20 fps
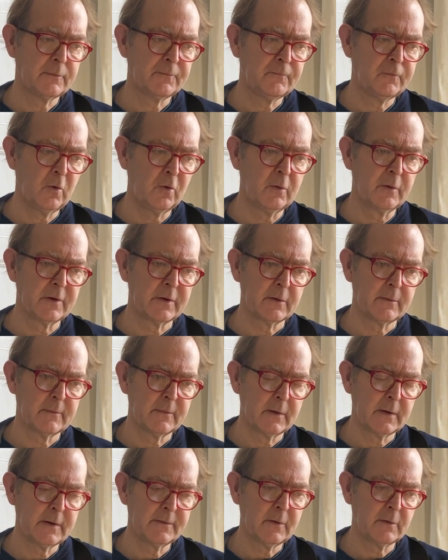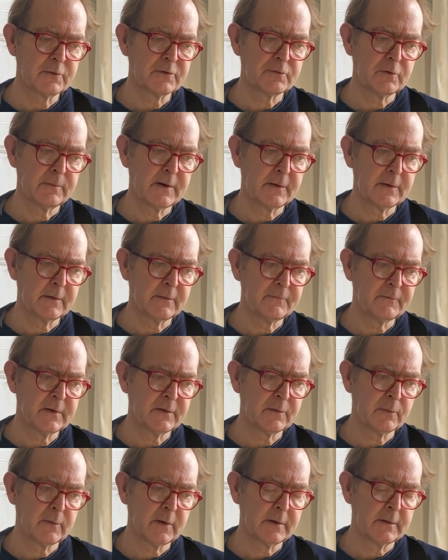4 of them, I'm not sure about the 5th
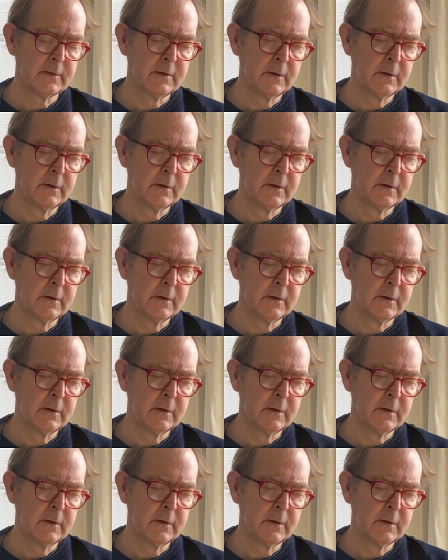one,